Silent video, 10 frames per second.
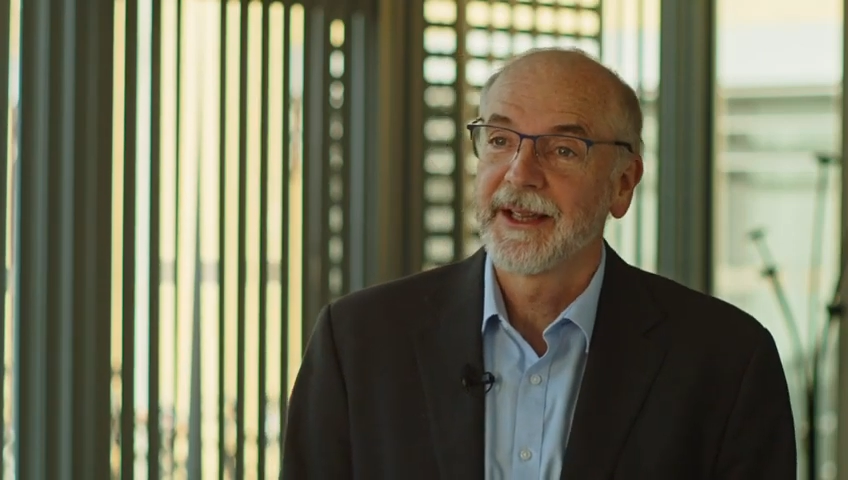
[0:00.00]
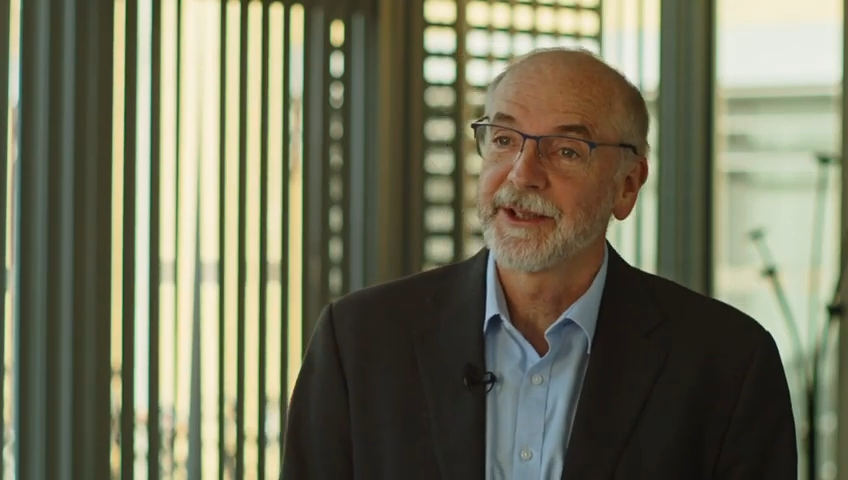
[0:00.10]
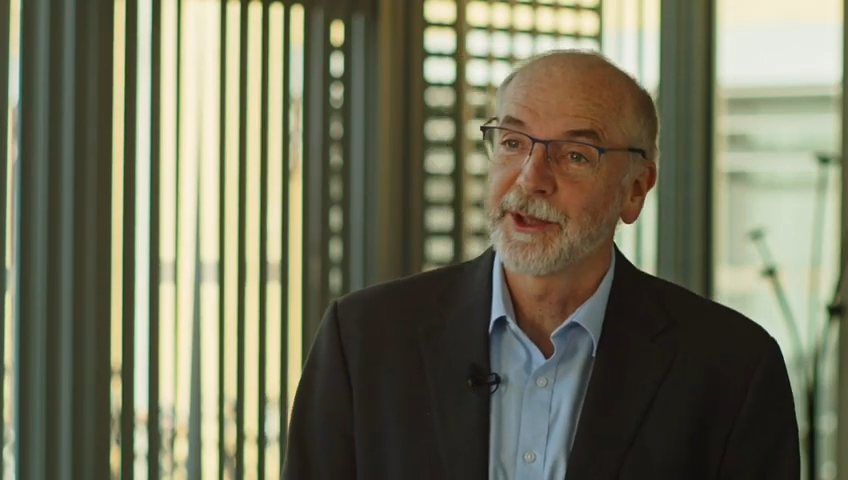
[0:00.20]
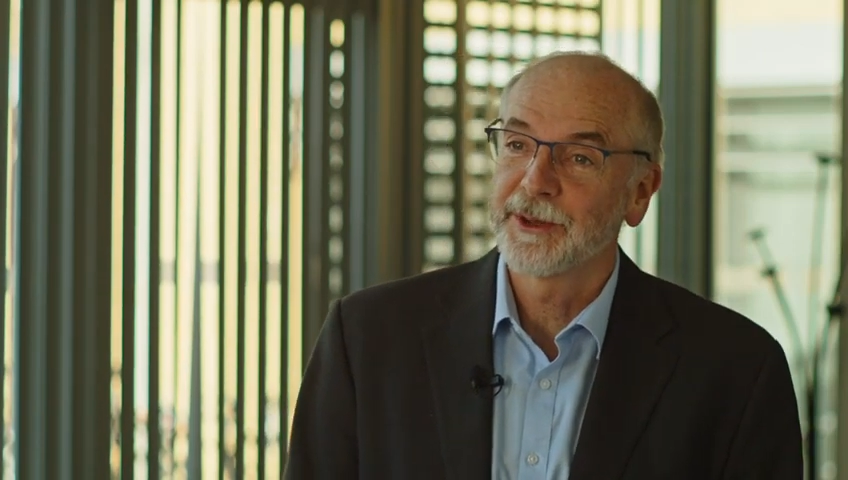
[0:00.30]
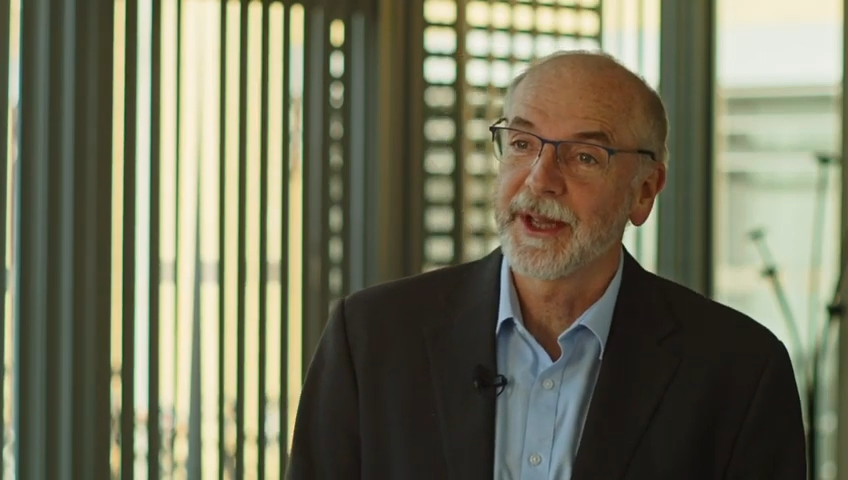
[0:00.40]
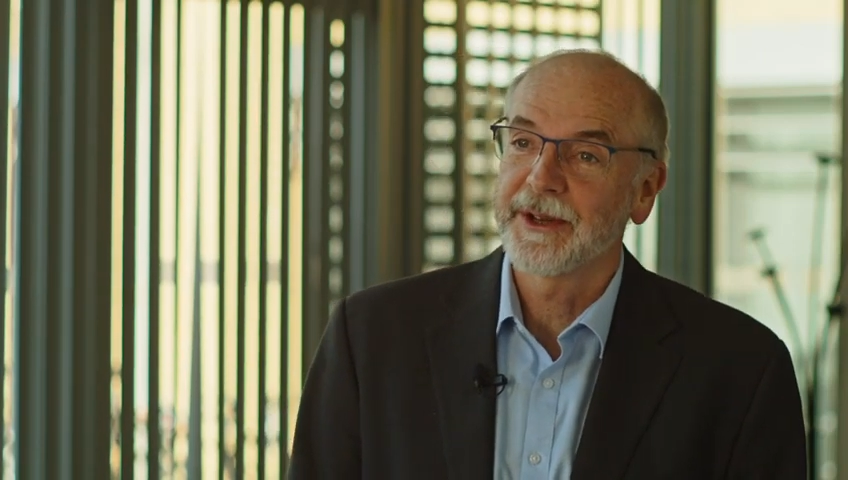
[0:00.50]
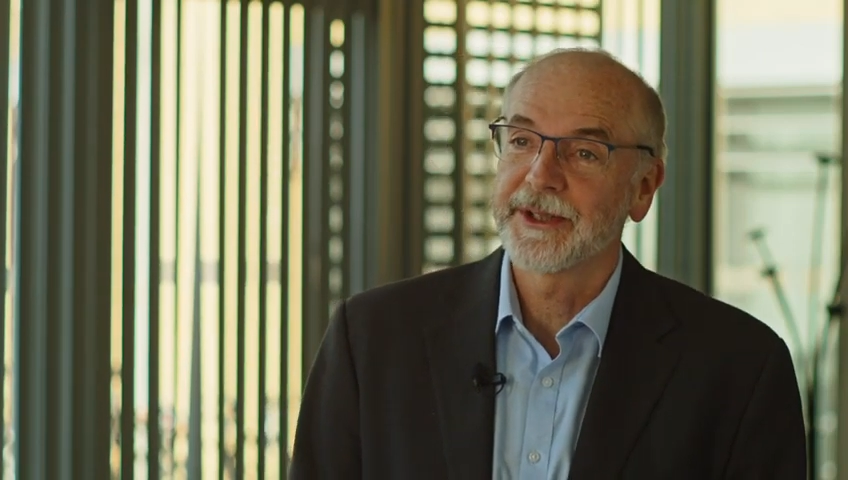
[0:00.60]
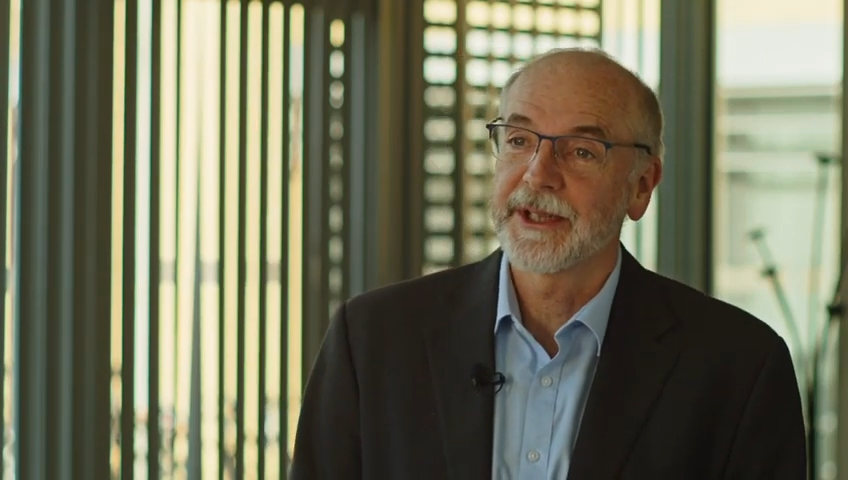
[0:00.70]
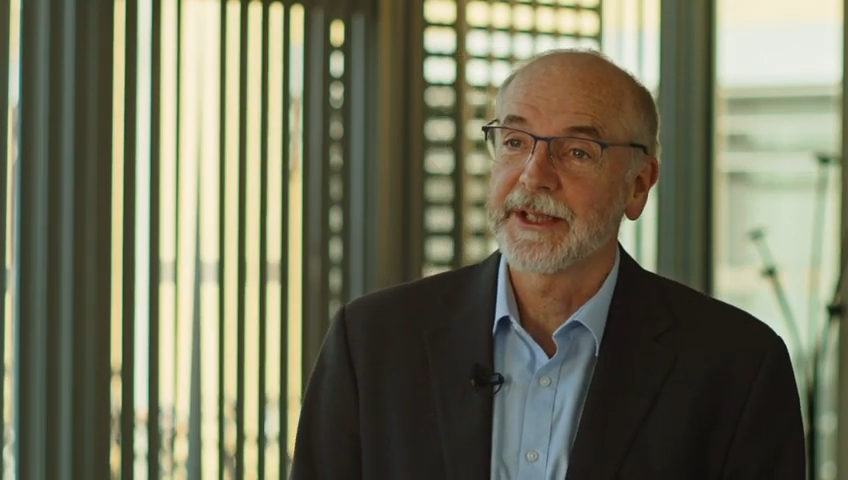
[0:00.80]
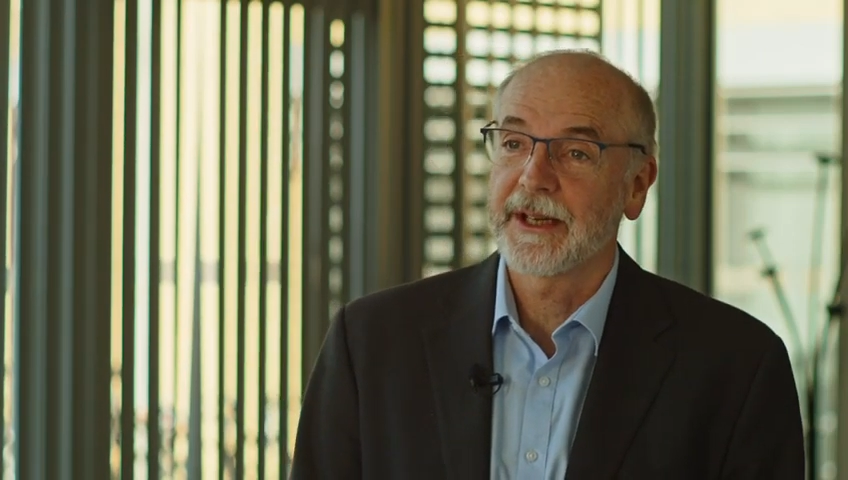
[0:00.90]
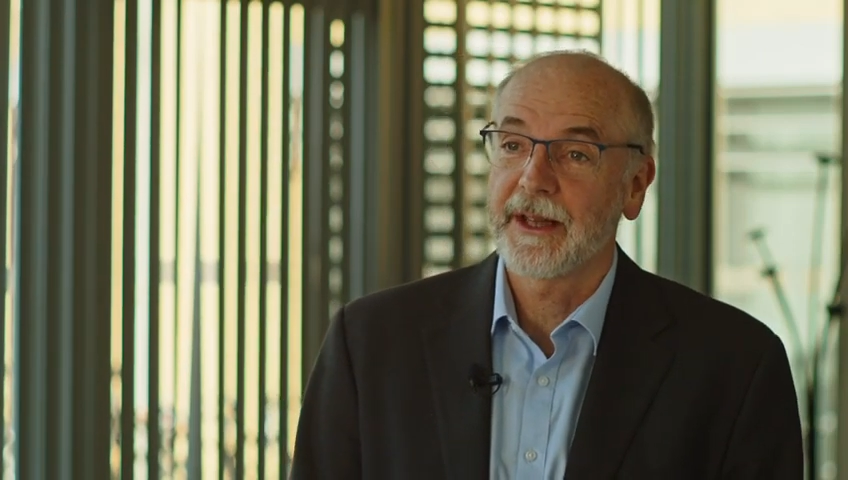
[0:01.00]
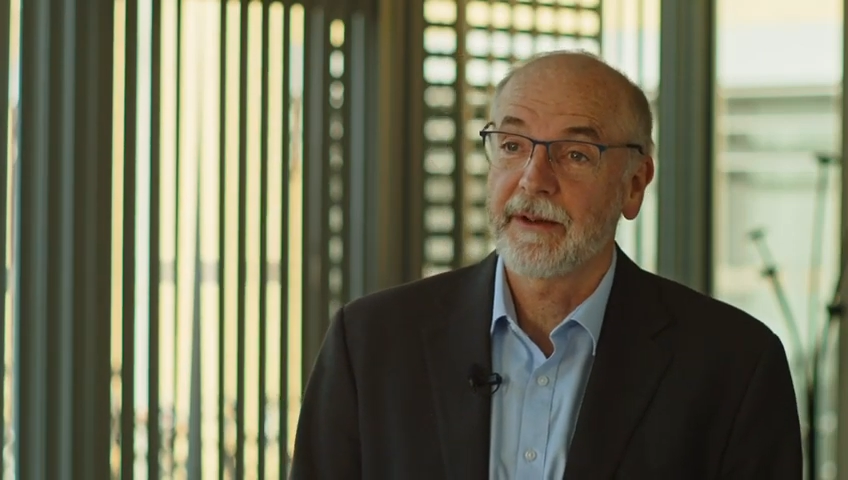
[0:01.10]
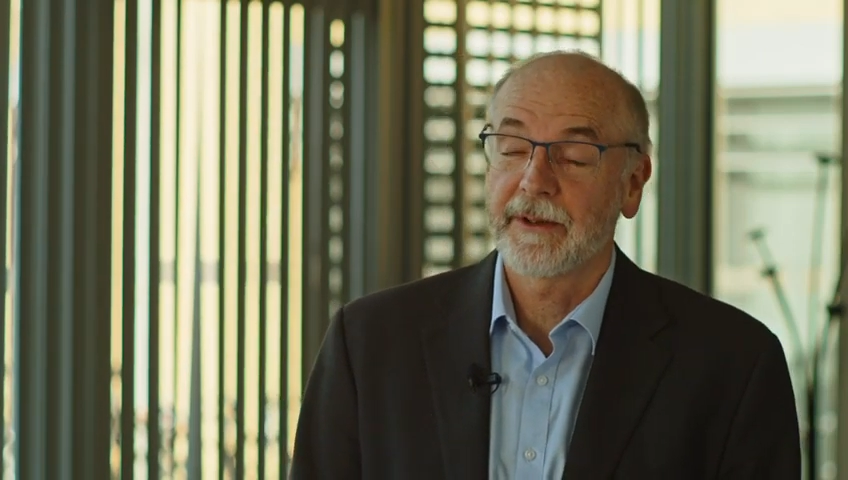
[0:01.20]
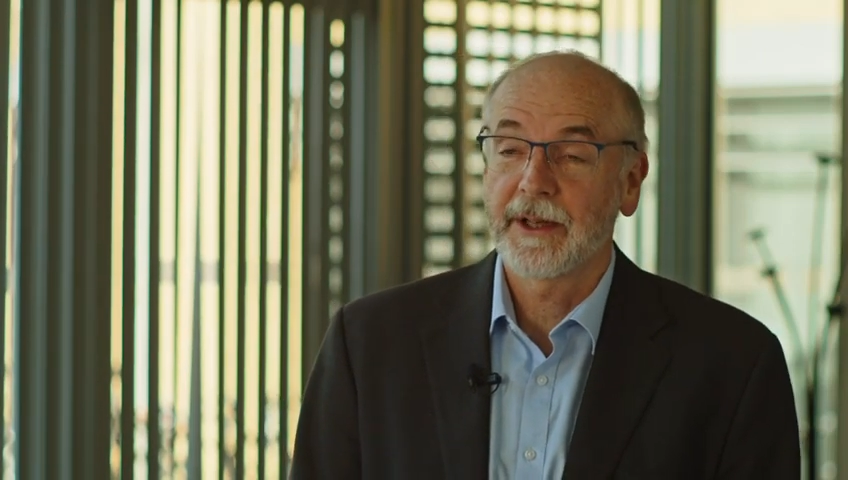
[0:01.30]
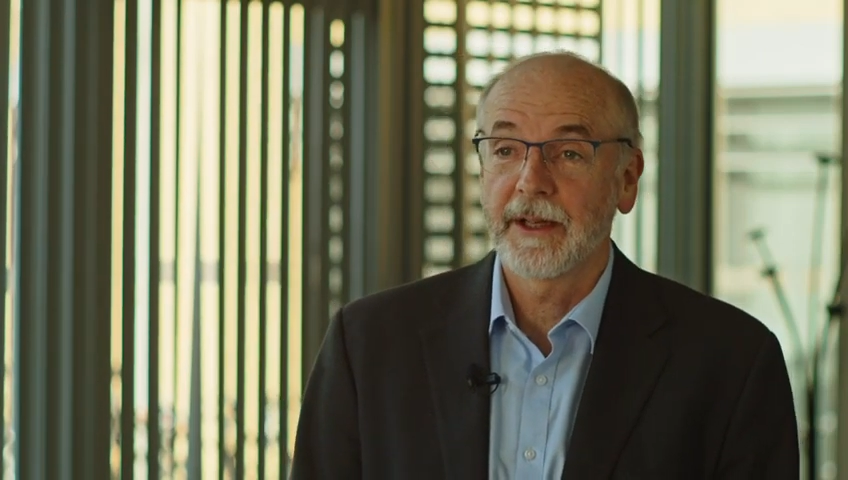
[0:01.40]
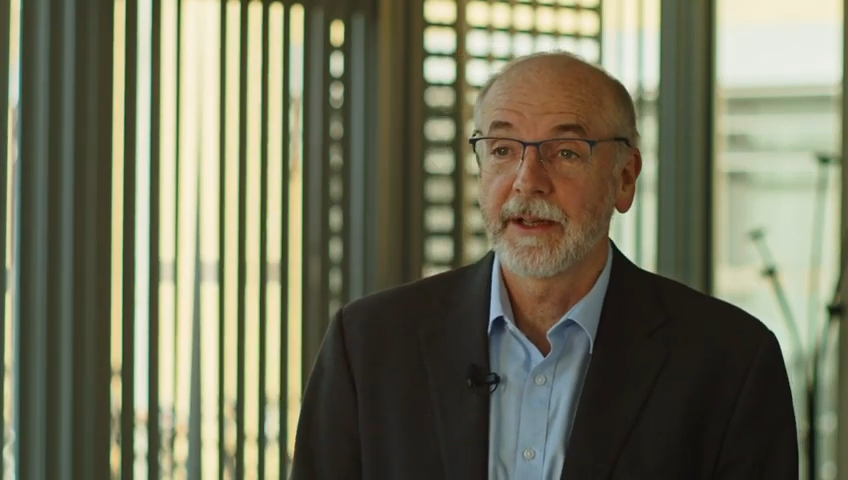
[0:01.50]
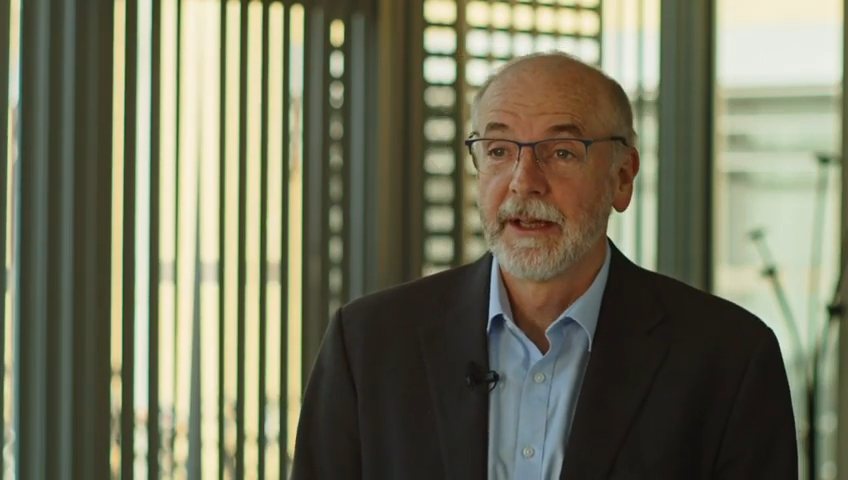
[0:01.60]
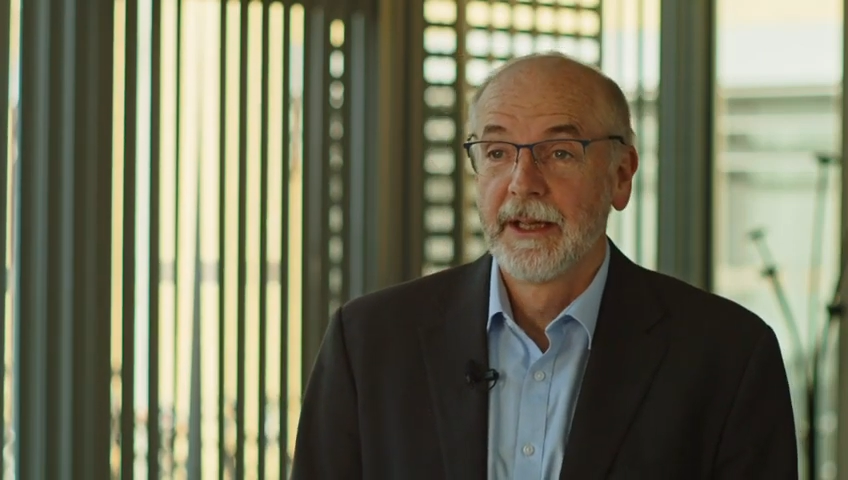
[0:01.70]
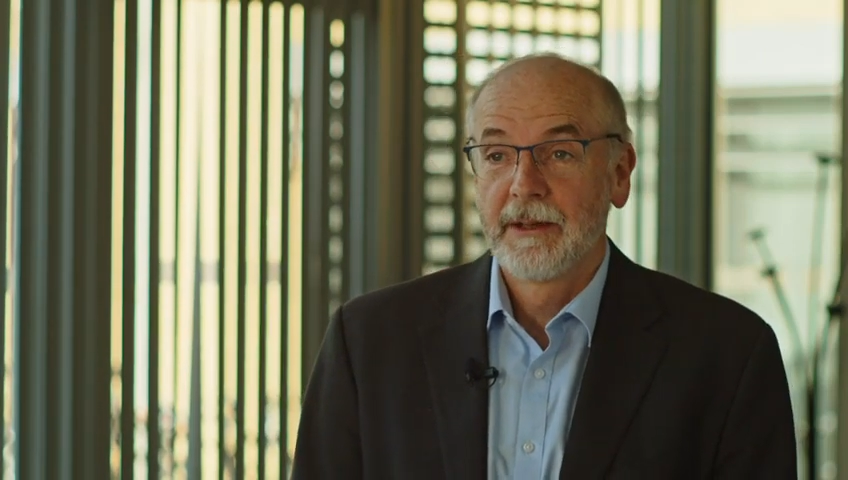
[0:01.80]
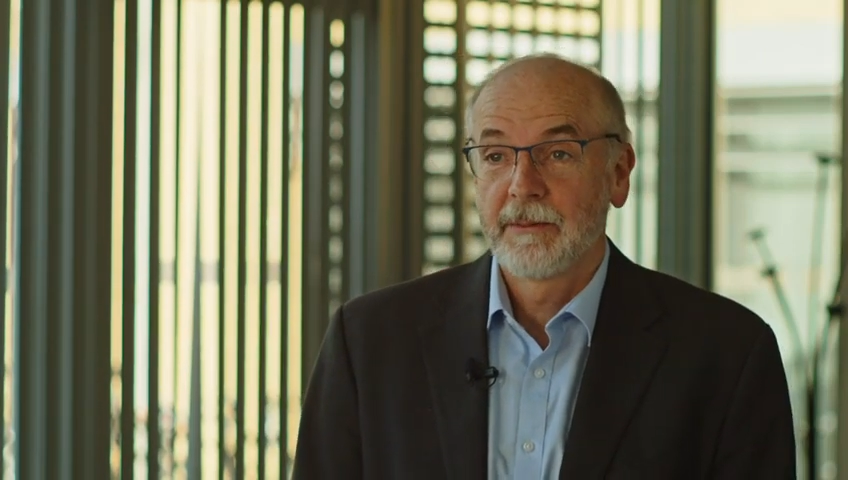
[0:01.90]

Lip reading: and 2,000 in South Africa,